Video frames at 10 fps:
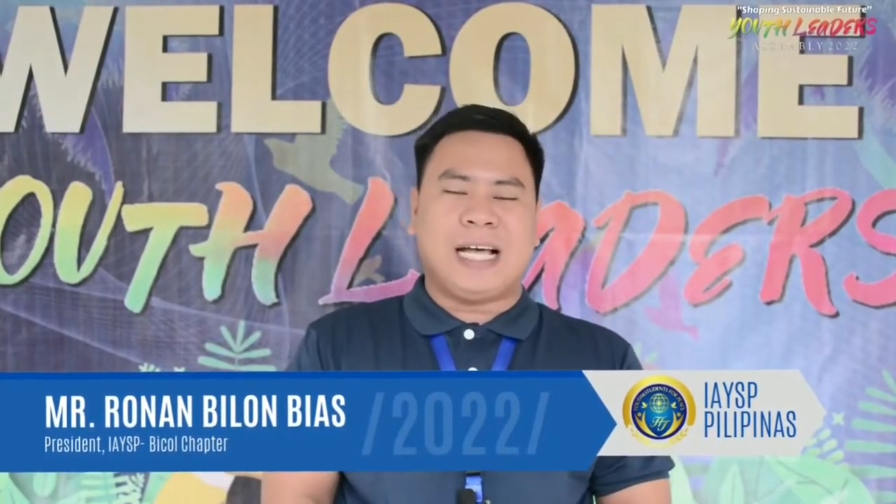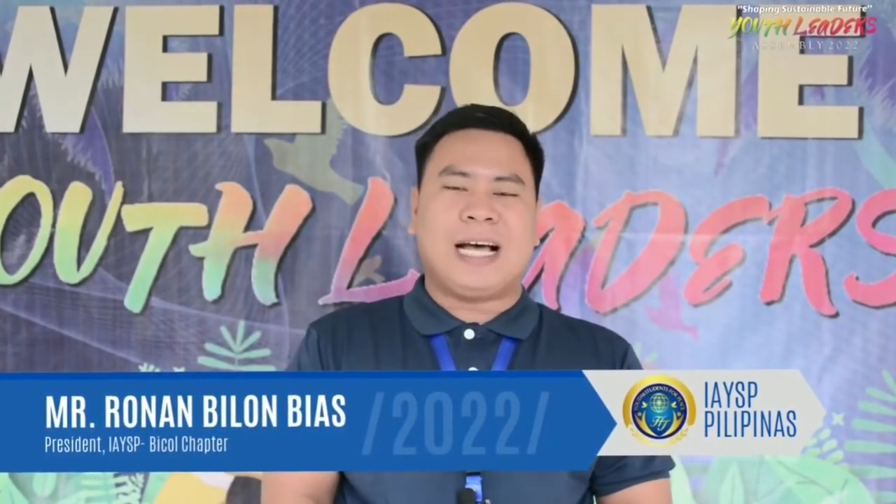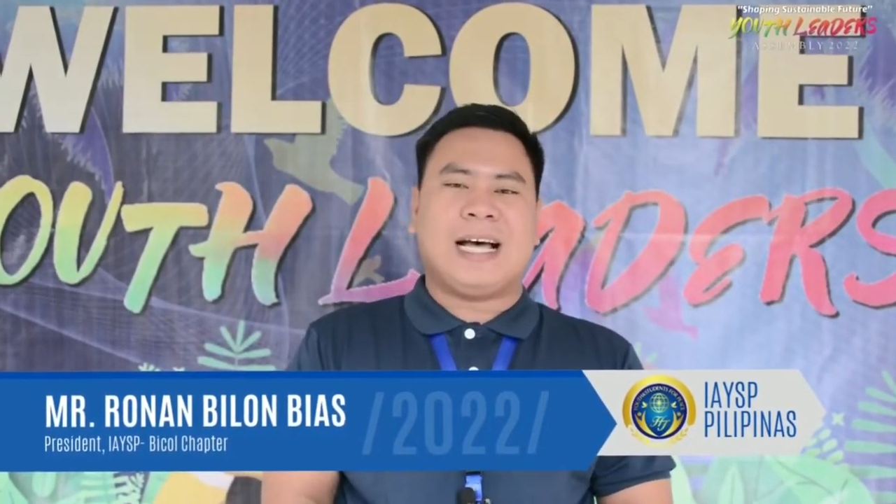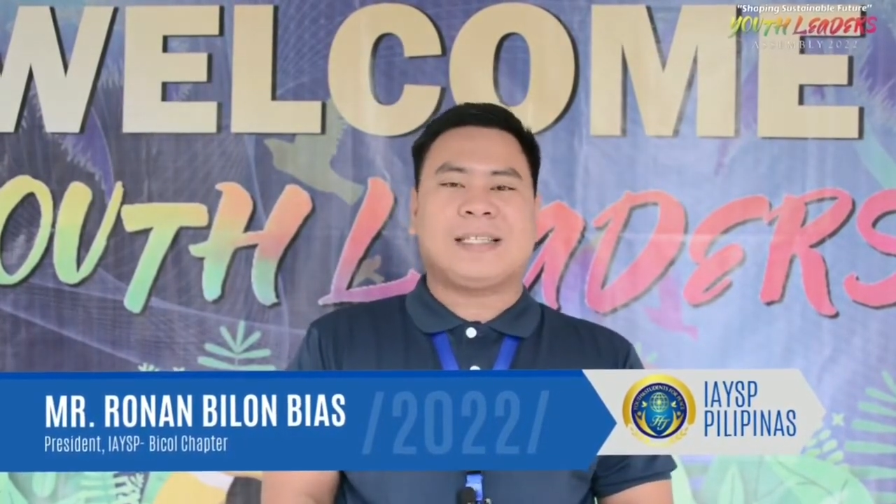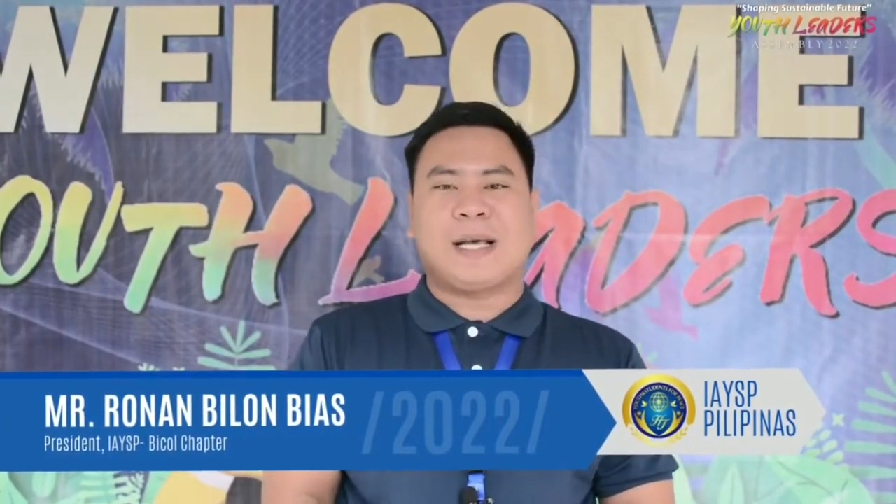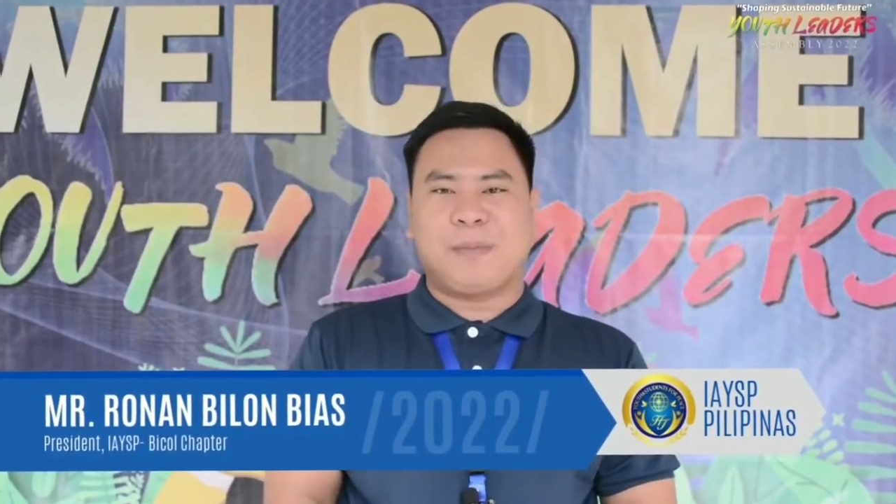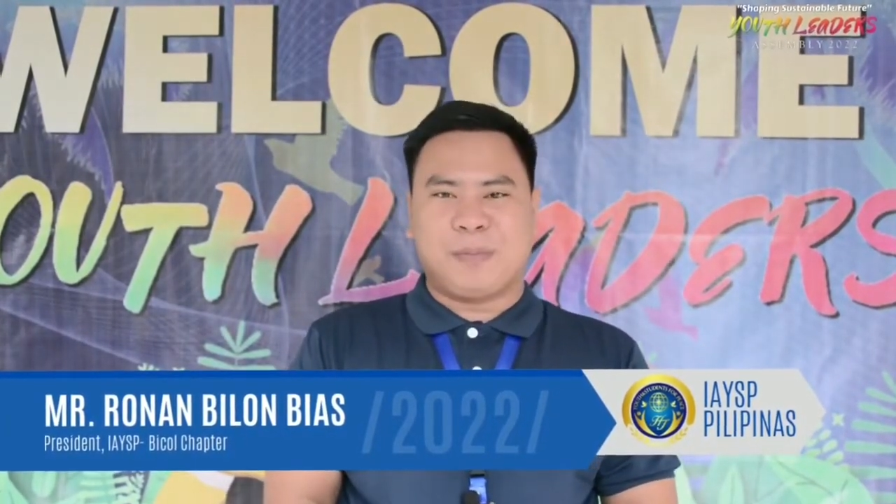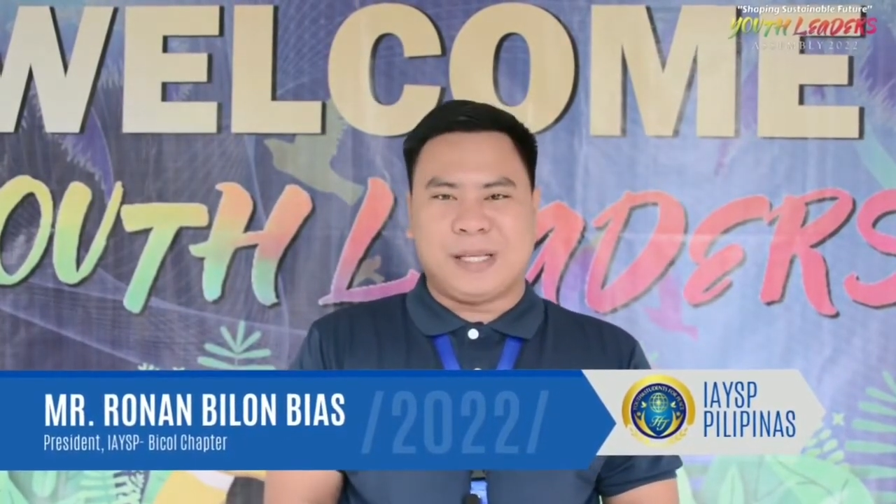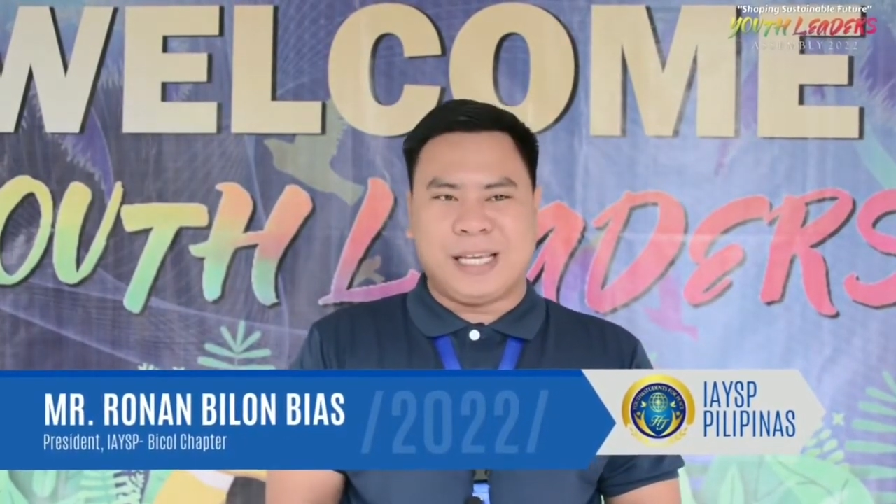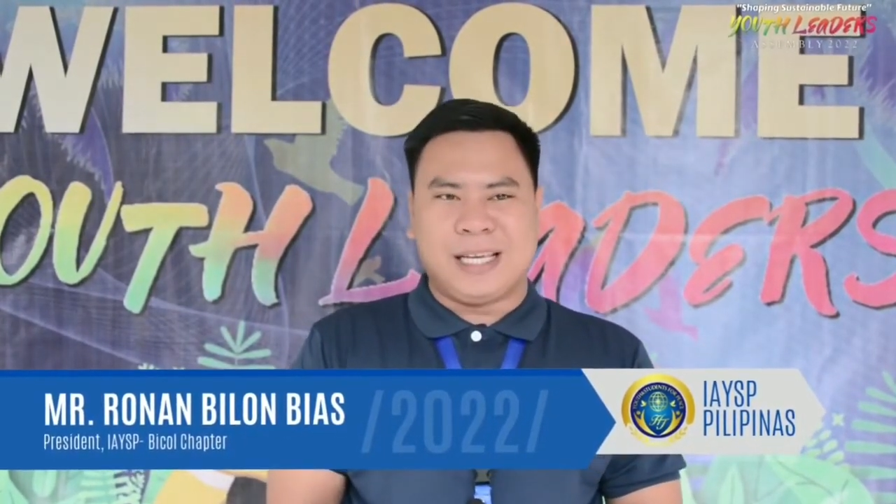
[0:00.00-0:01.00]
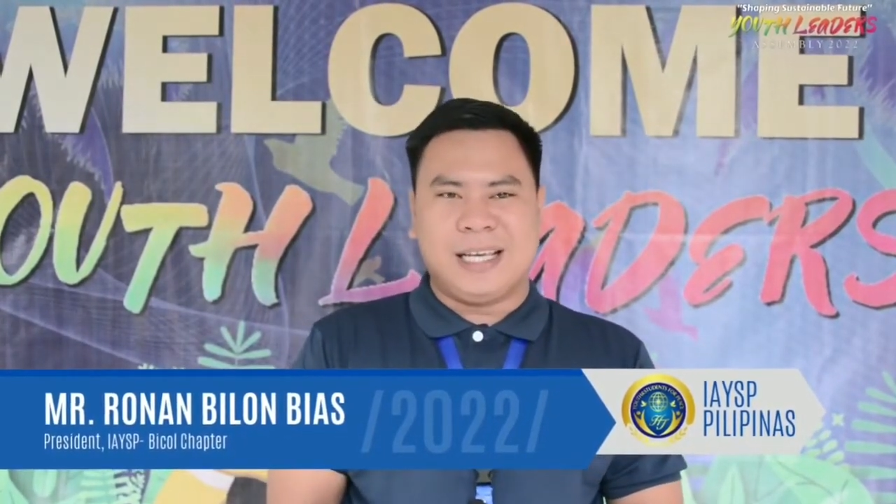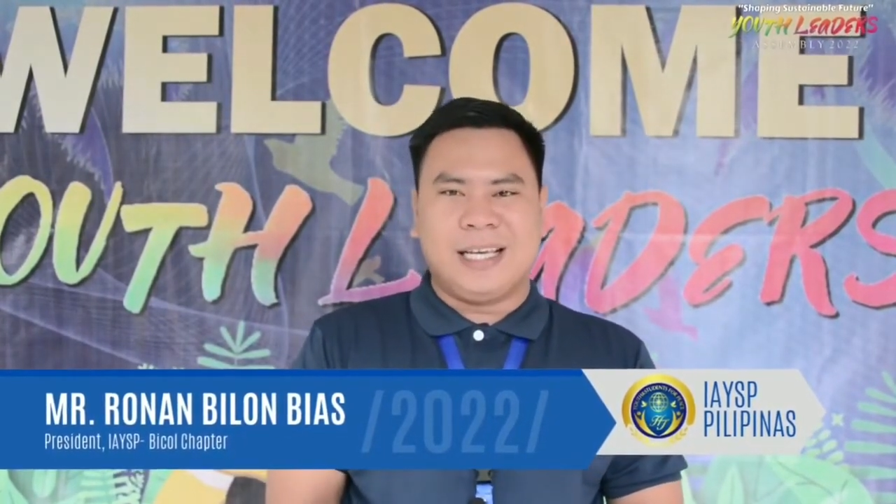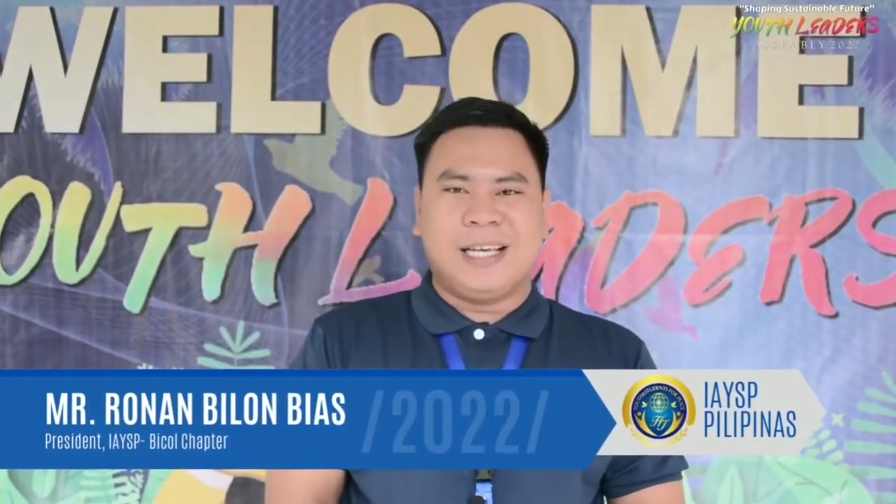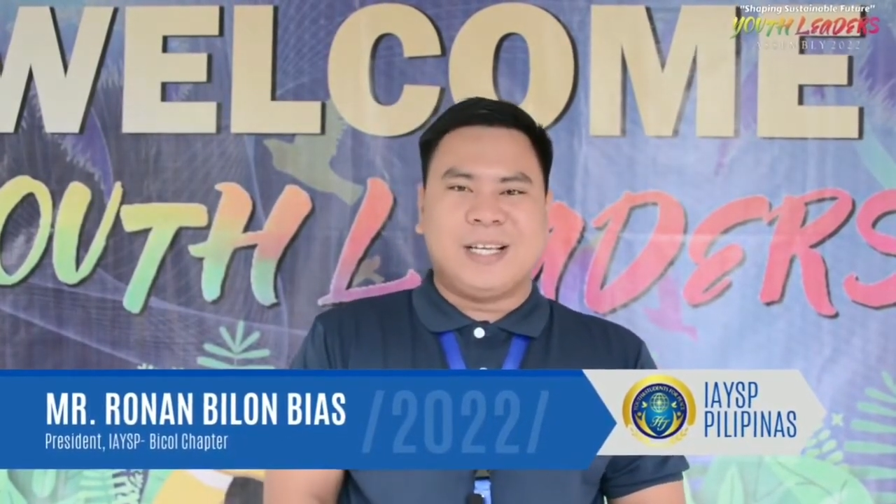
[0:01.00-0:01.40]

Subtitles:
assembly.